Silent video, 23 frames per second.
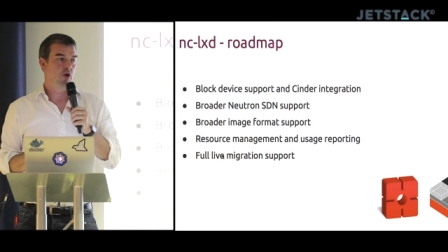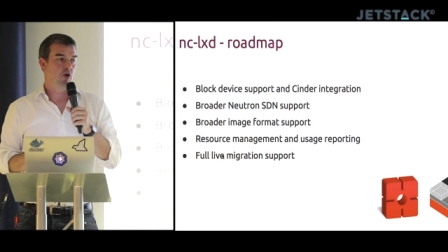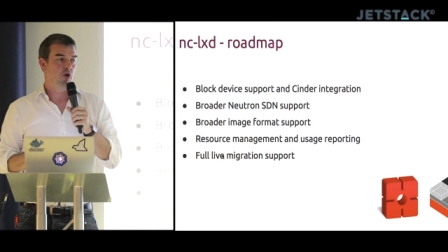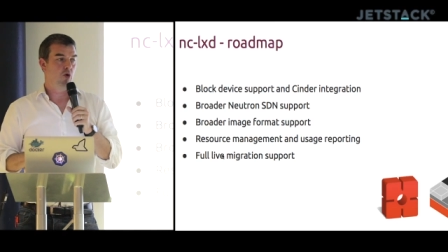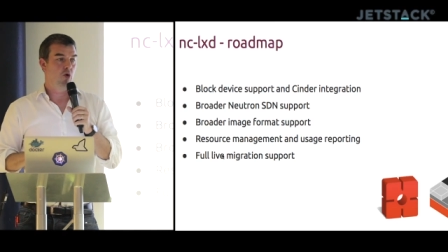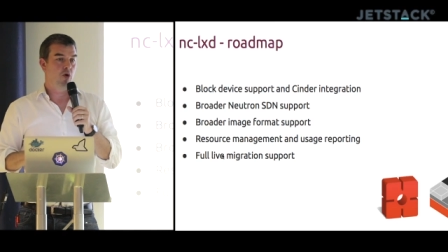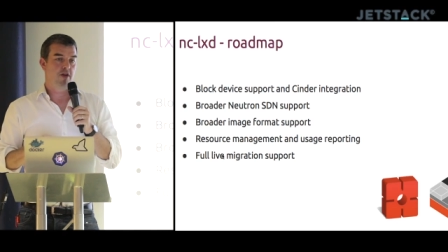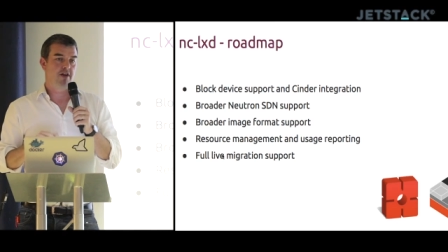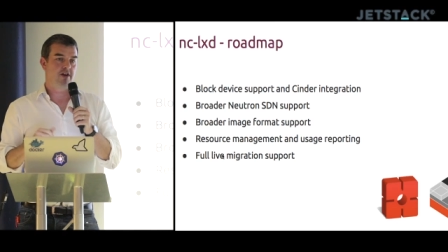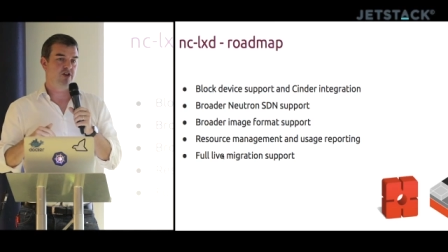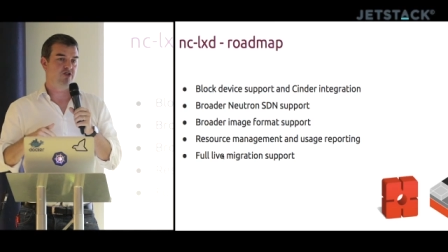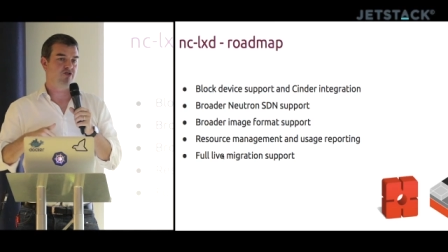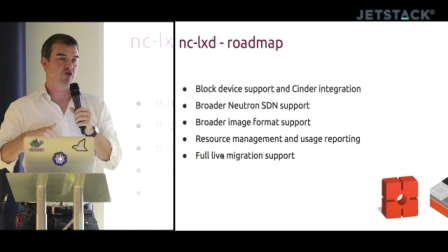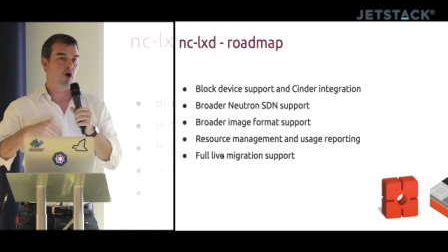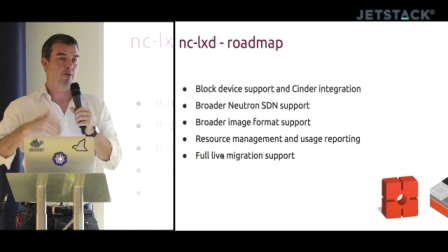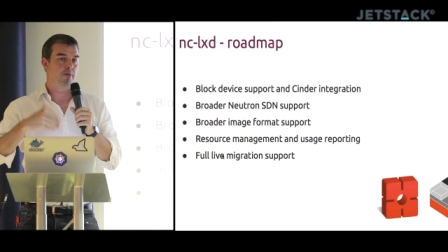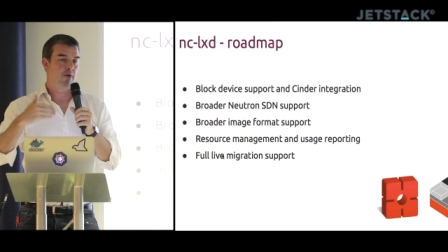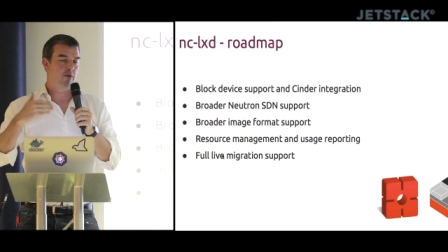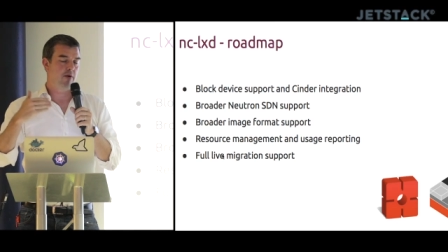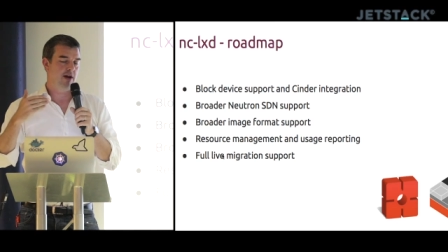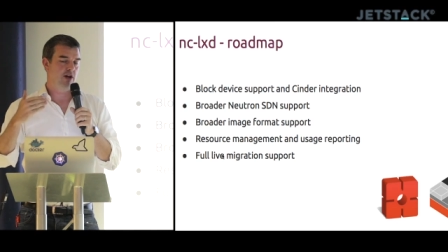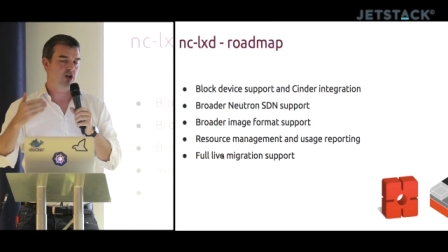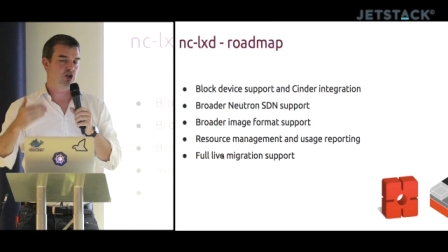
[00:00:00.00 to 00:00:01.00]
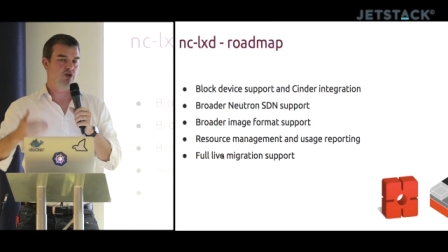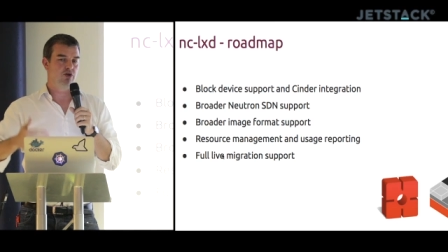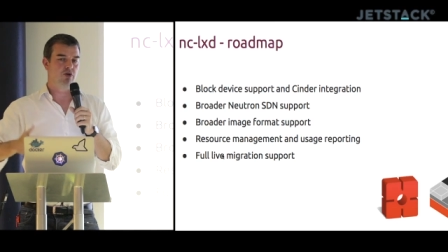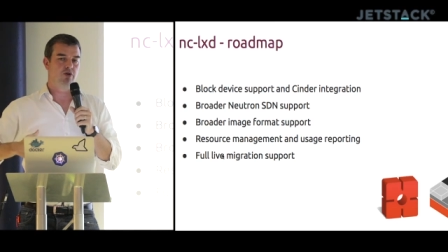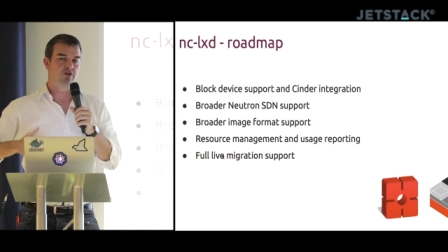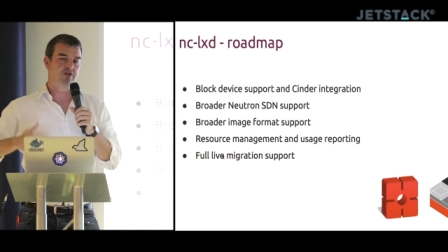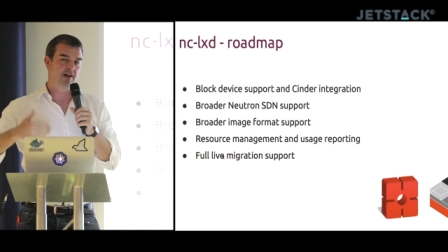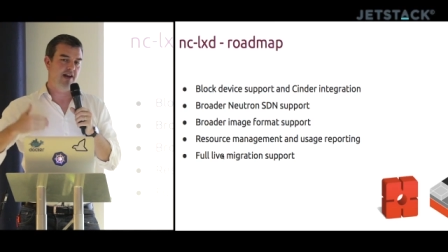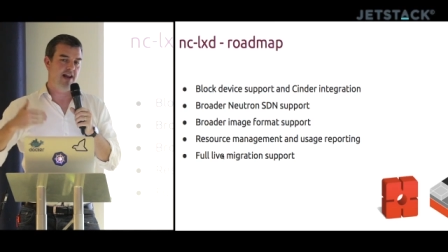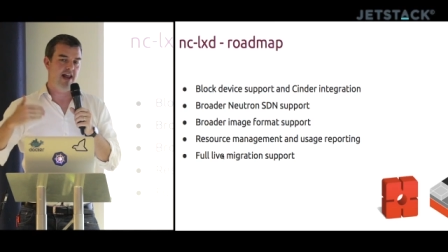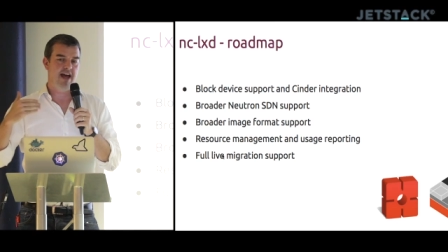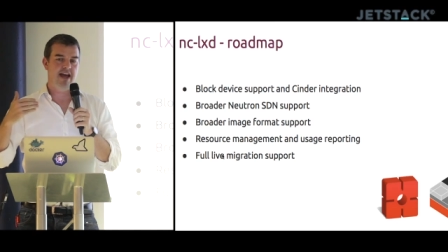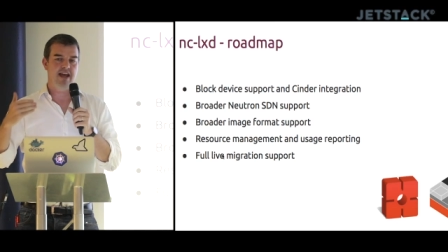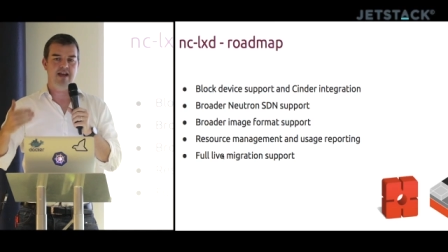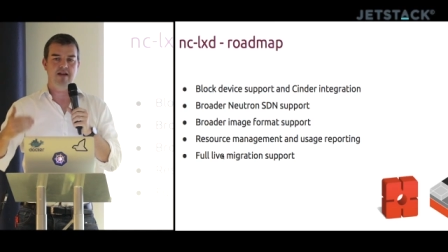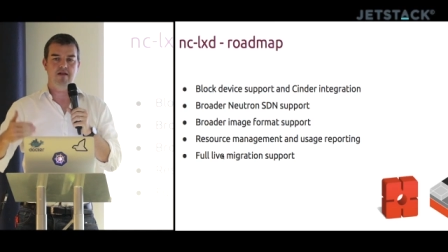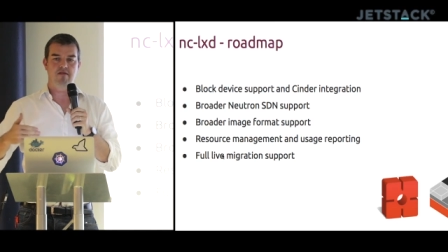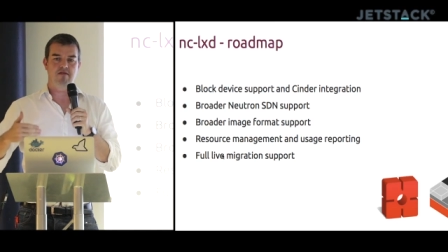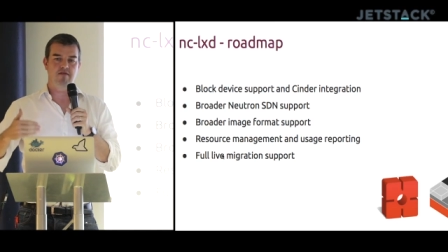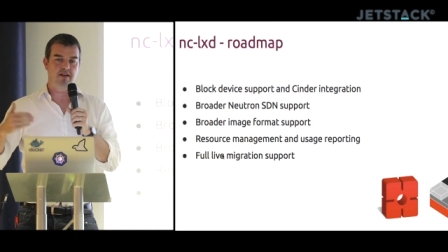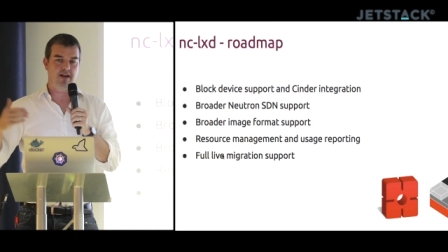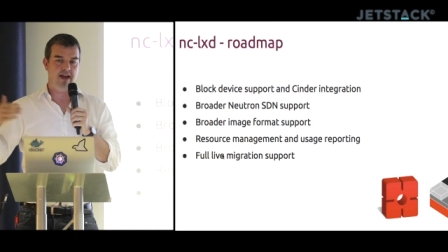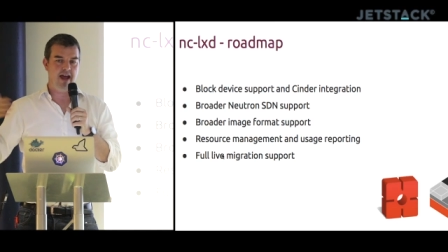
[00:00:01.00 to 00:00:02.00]
Or are there just operational
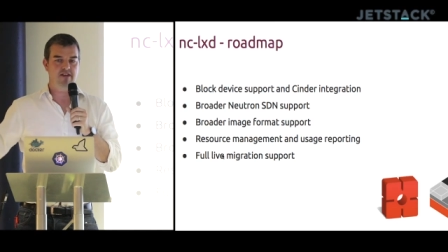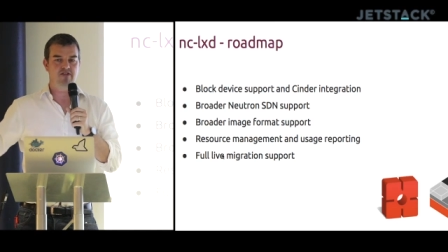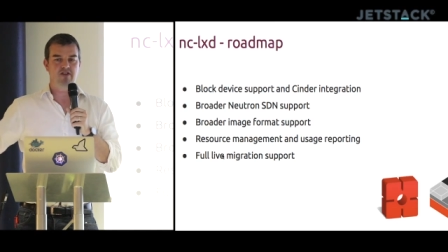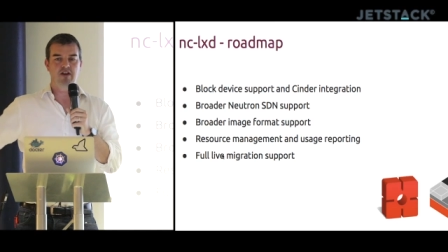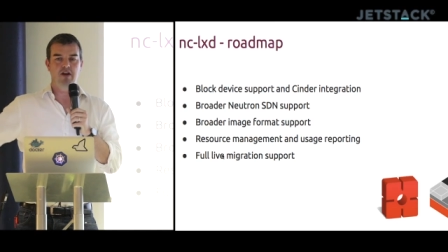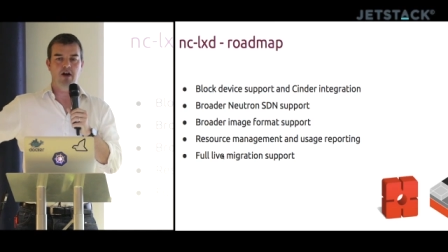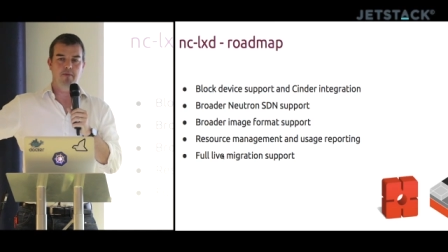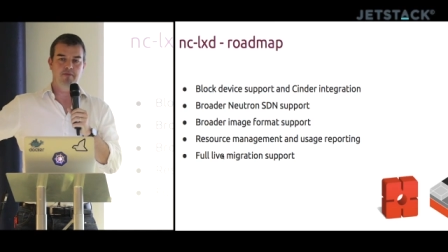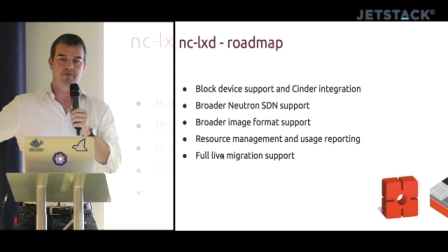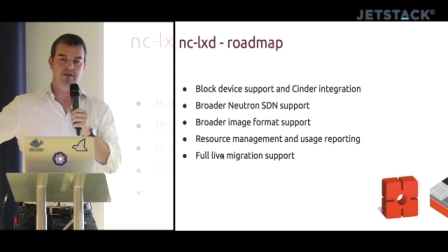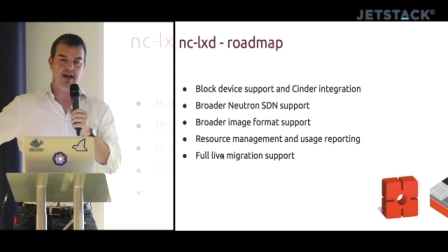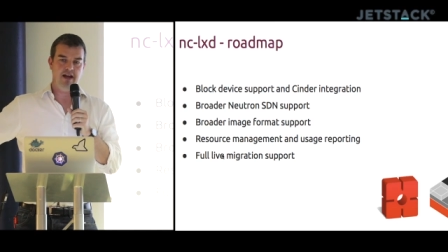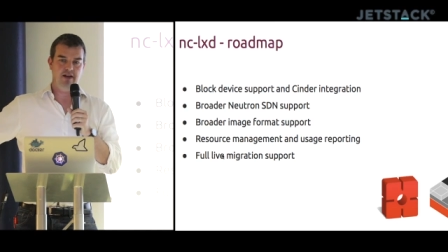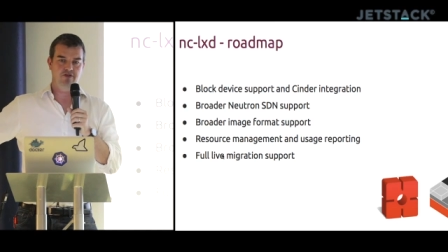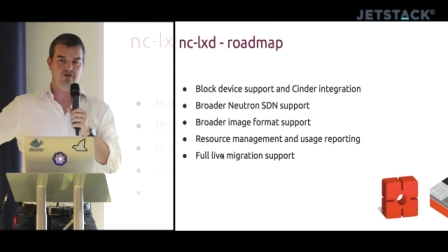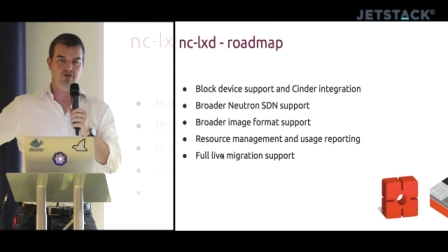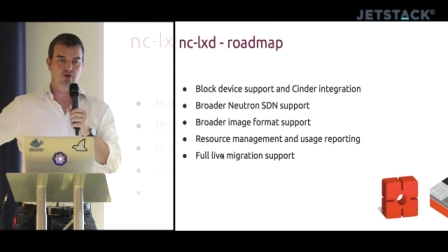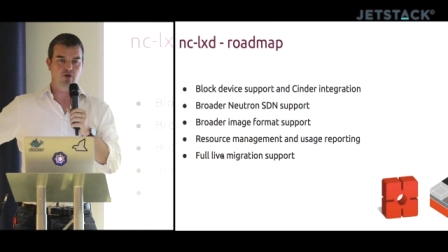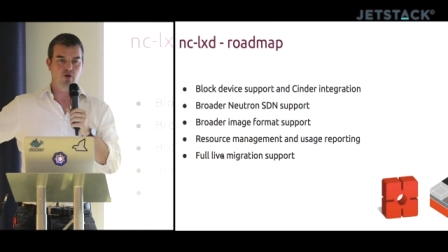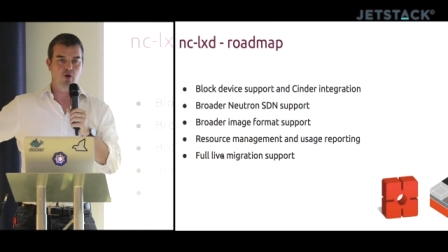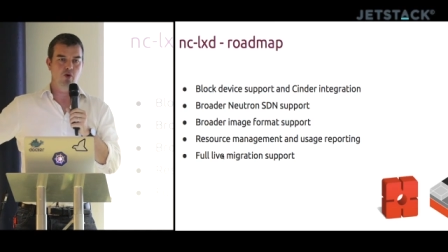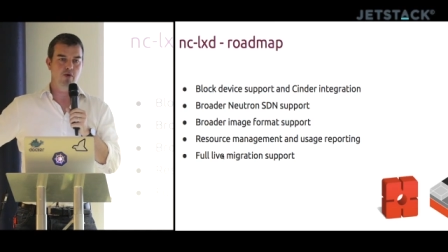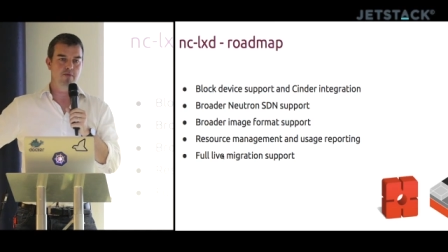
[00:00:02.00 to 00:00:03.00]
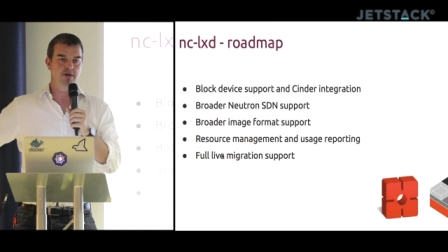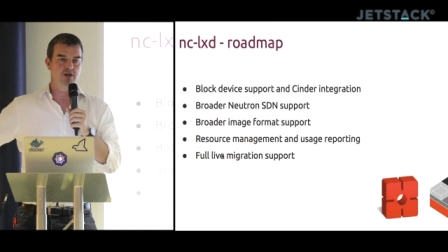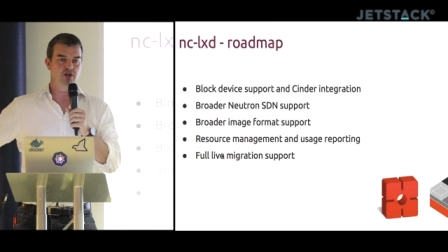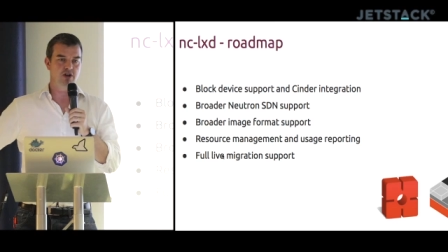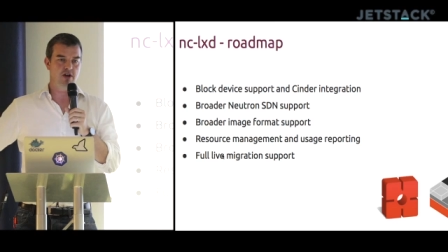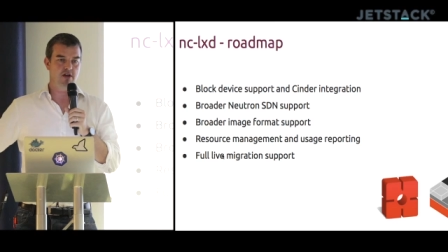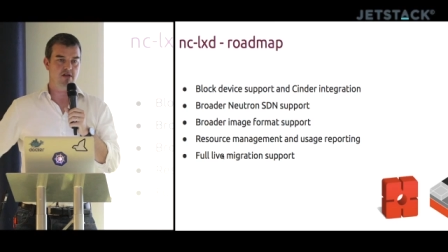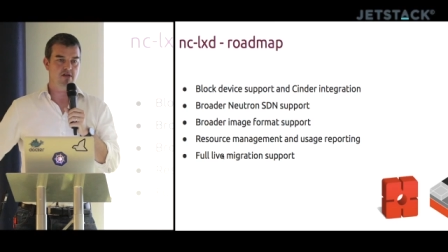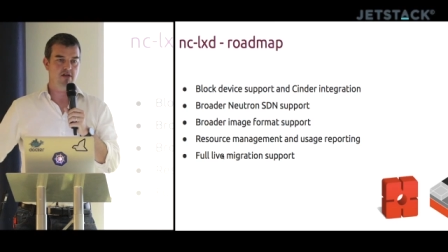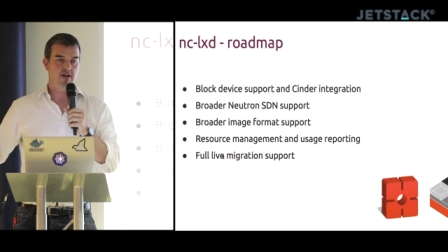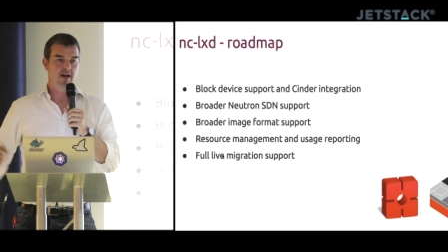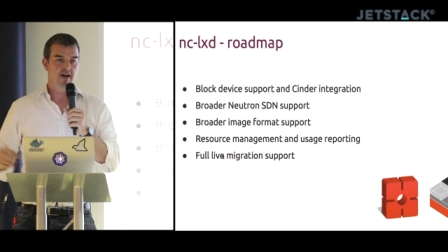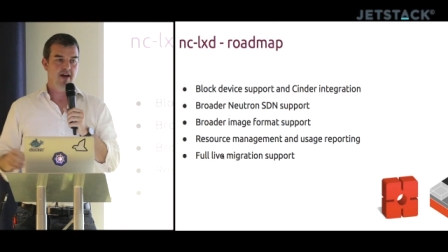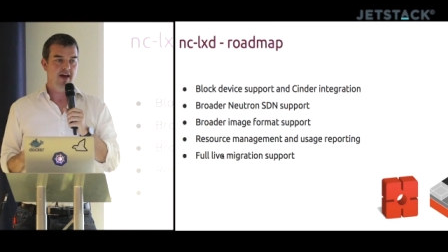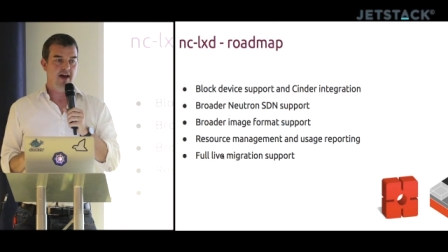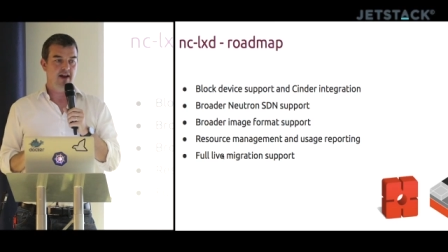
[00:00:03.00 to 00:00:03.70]
delays to getting updates to core images?